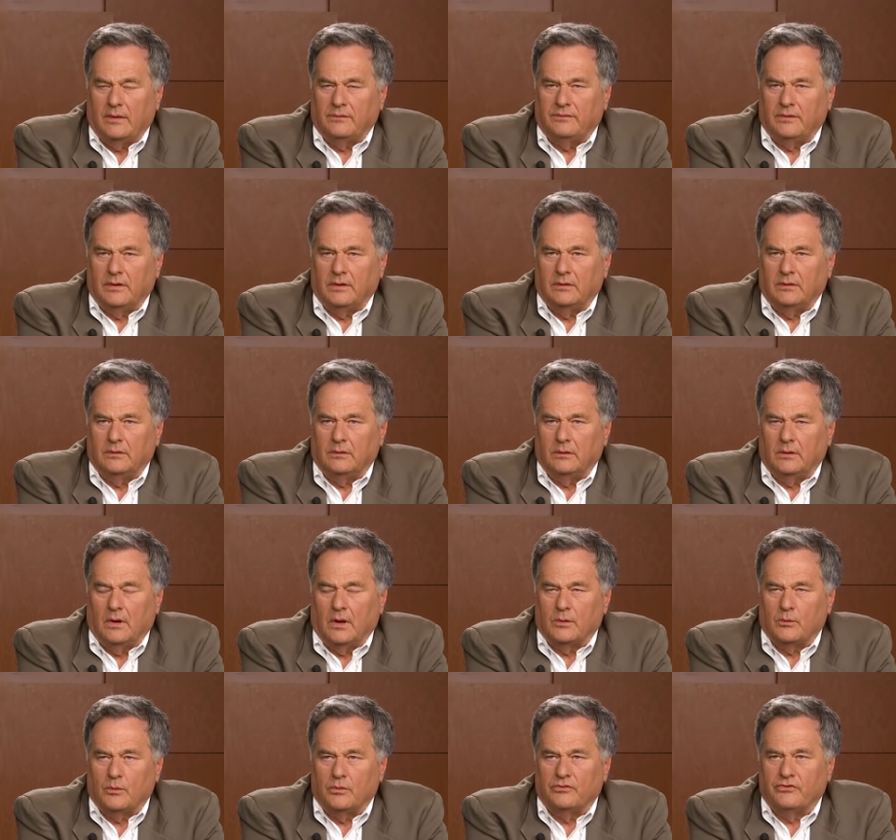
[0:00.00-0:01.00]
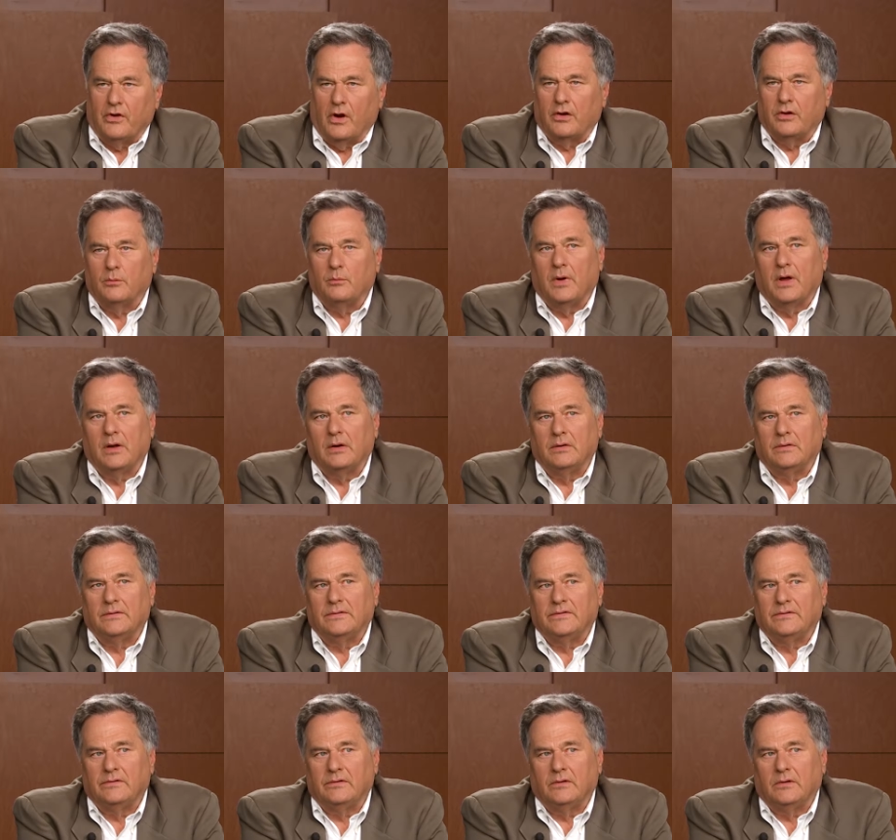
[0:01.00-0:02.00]
think, you know, like we were talking about,
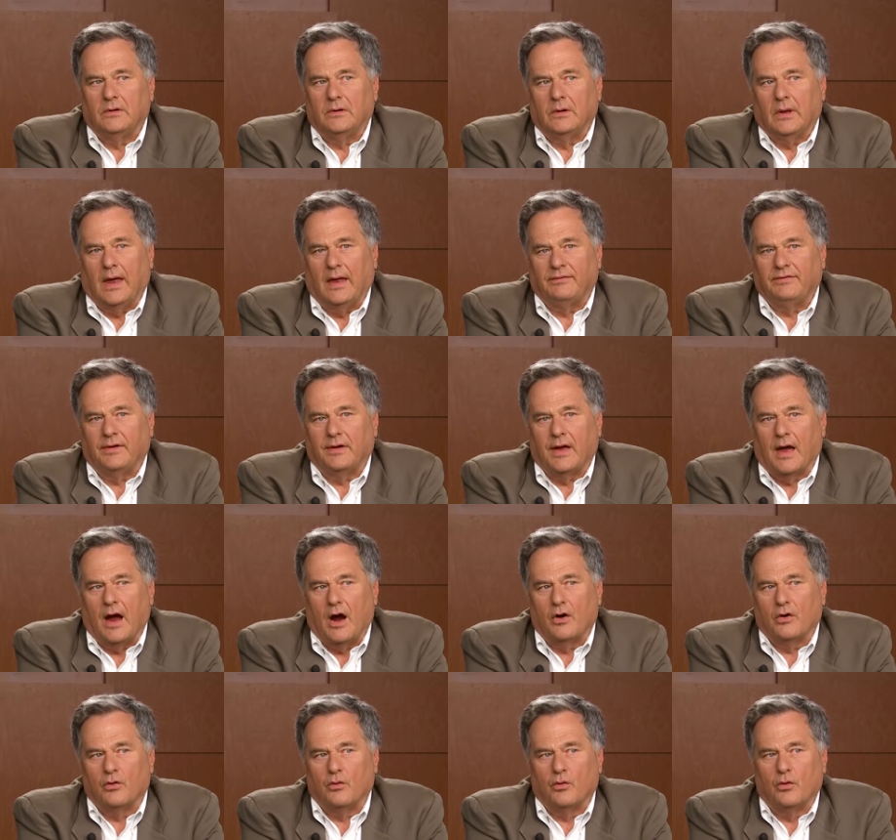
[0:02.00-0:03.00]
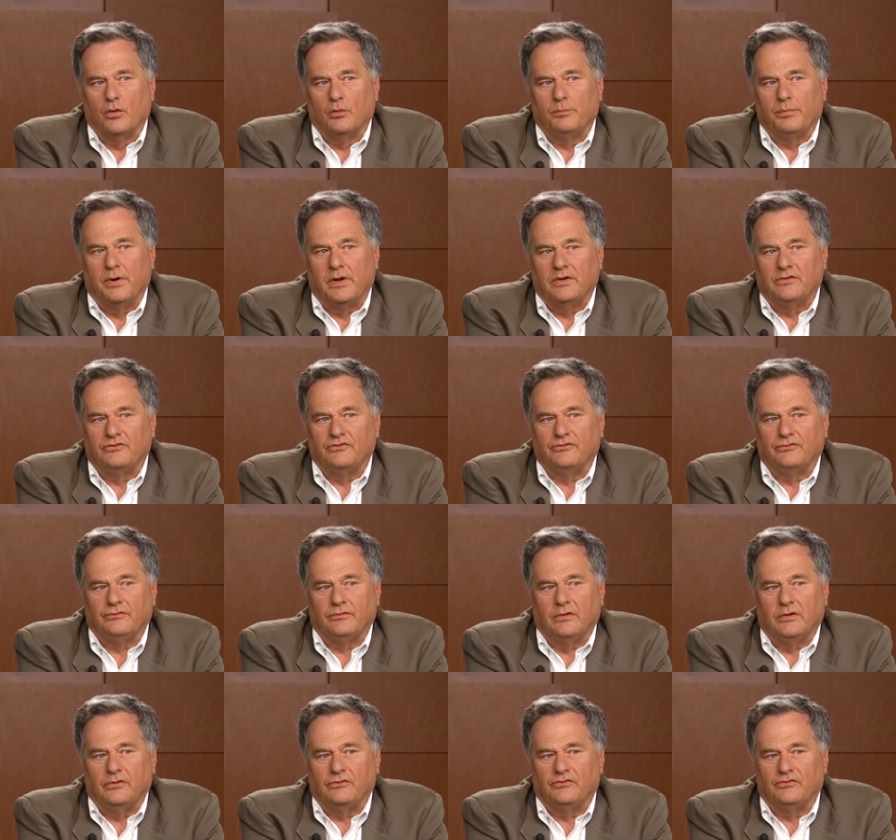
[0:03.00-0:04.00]
I think our group
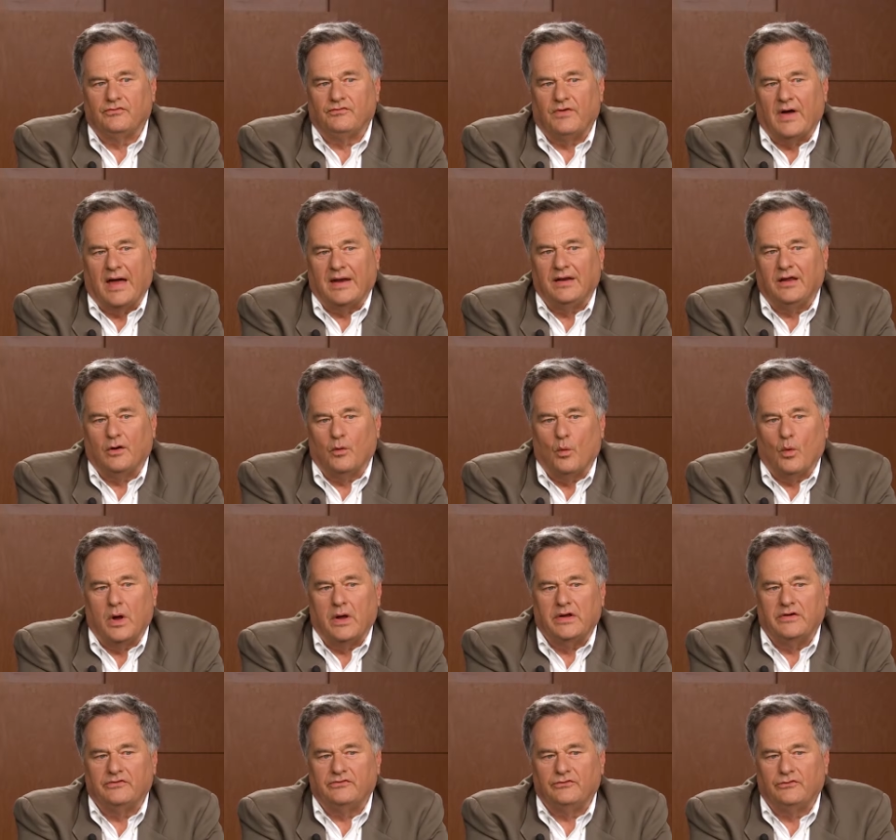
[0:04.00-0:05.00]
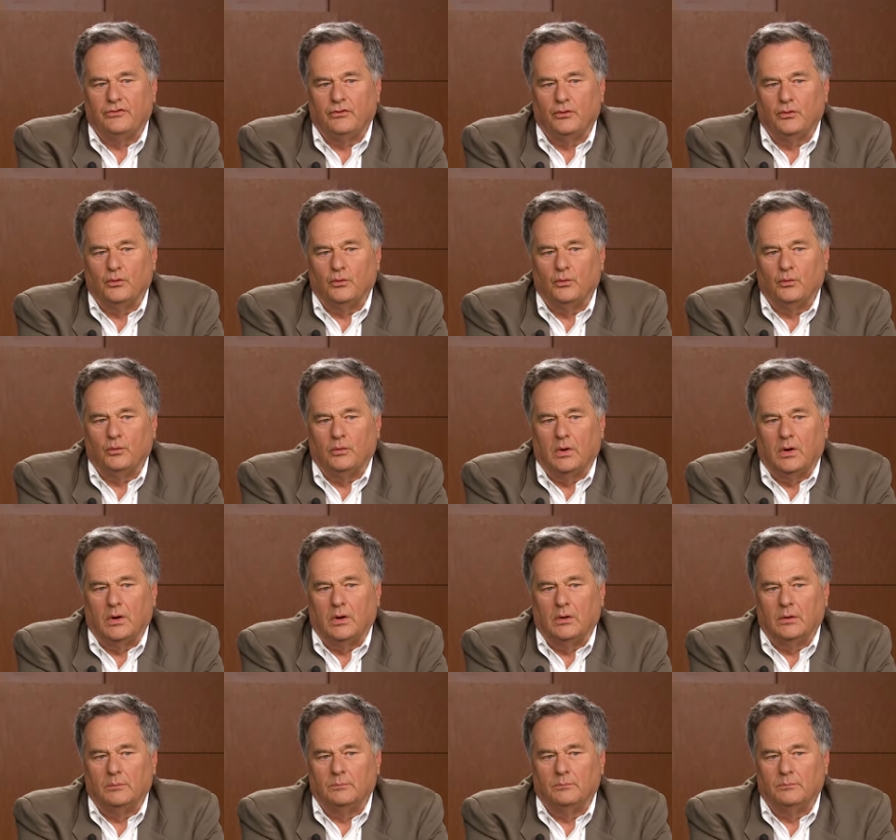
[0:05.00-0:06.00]
is finding ways to
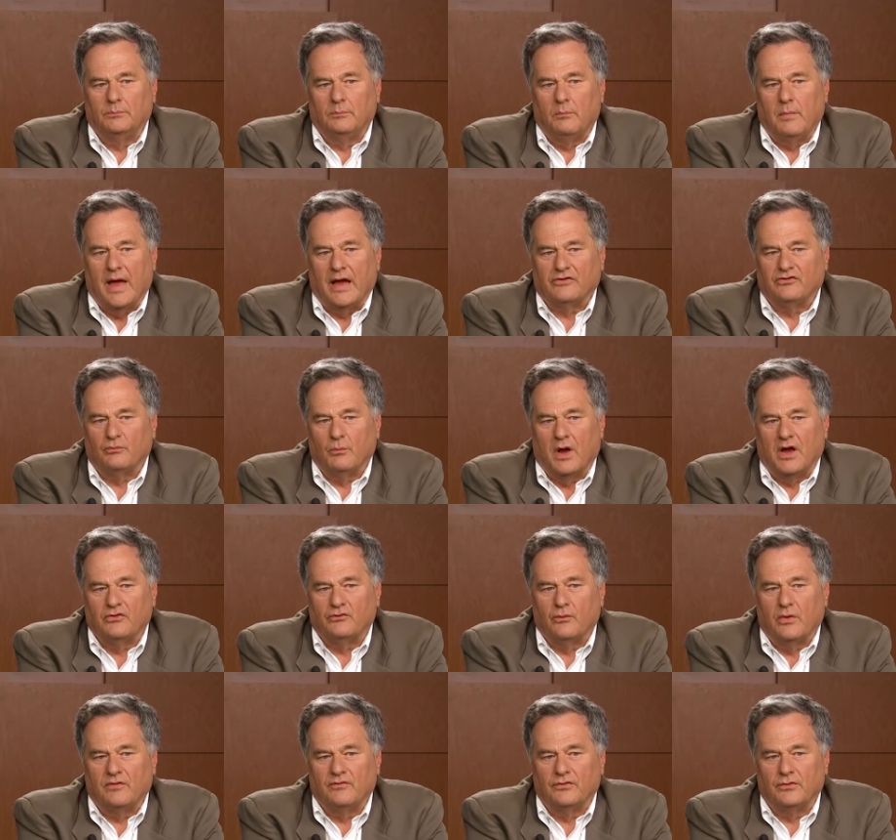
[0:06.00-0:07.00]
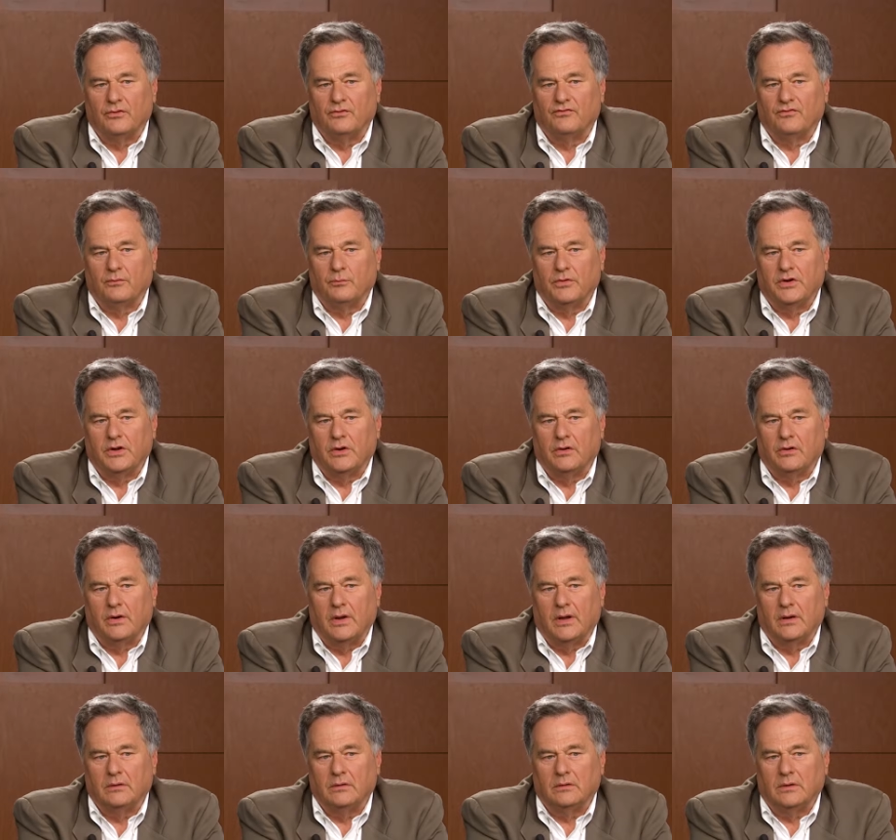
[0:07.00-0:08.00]
maximize revenue from the
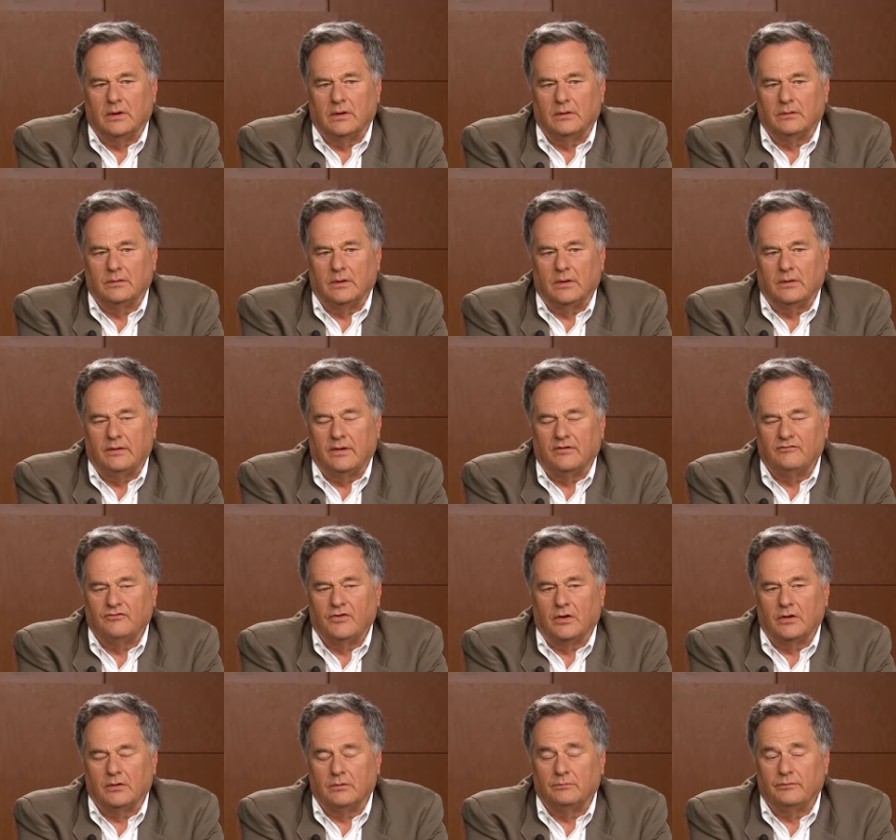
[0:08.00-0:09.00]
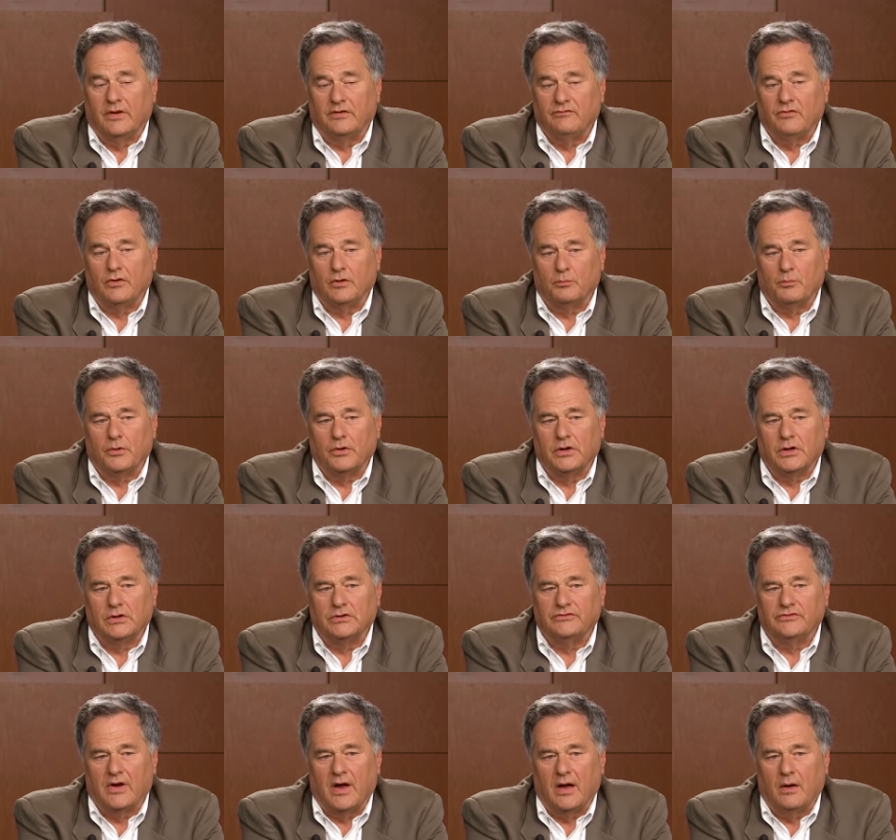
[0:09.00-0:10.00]
internet, and they've done a pretty
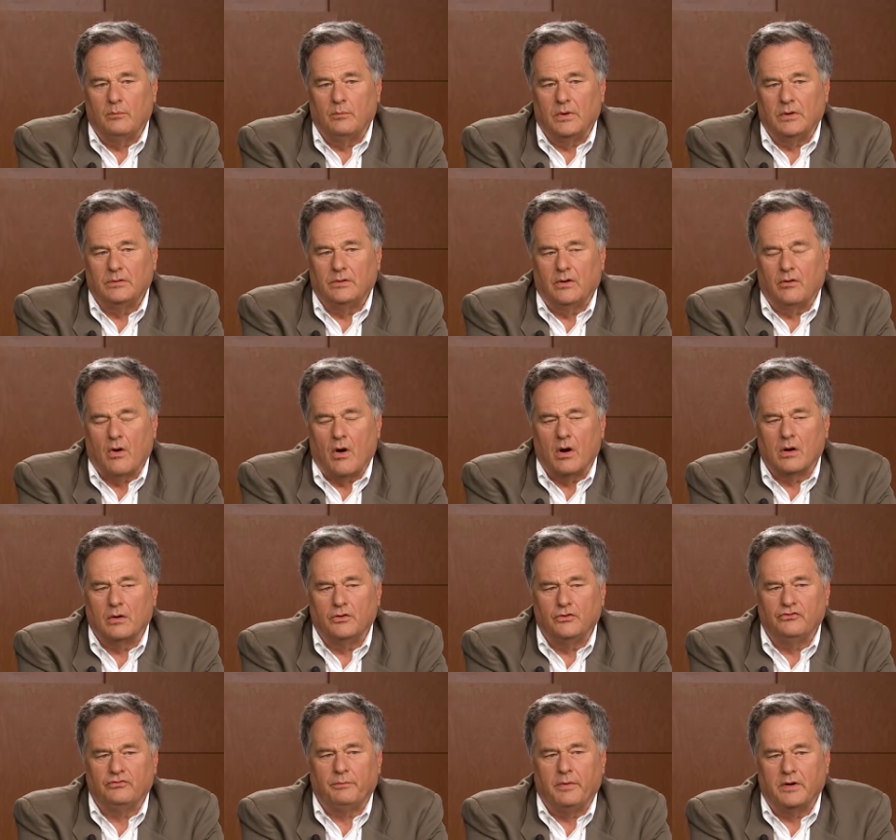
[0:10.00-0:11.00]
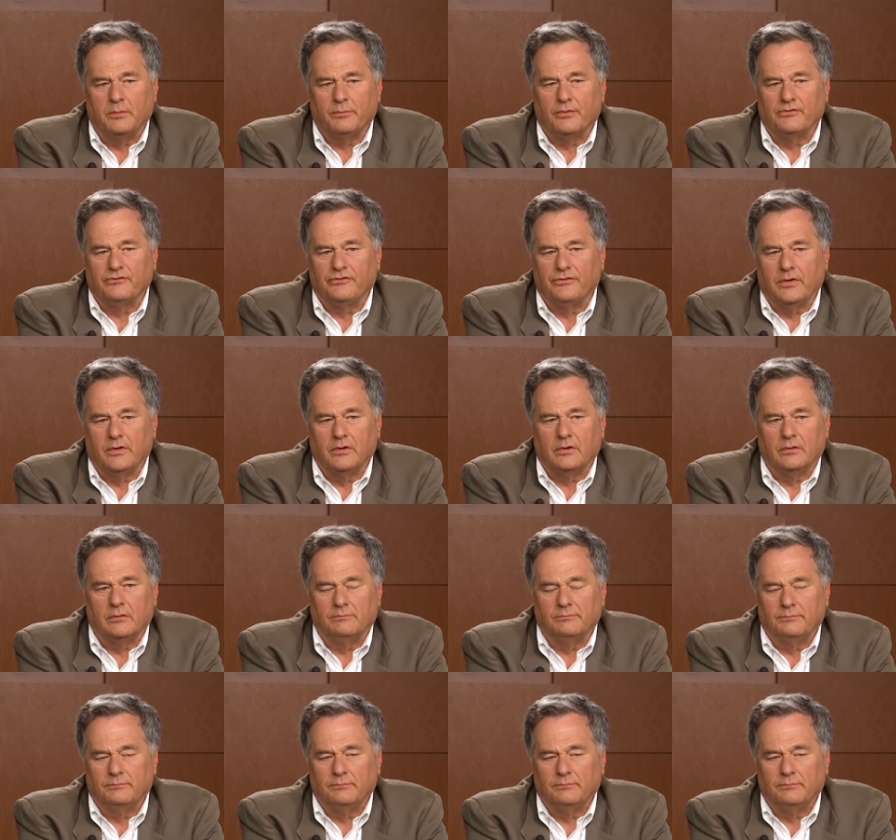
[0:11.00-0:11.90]
good job. And there are newspapers that are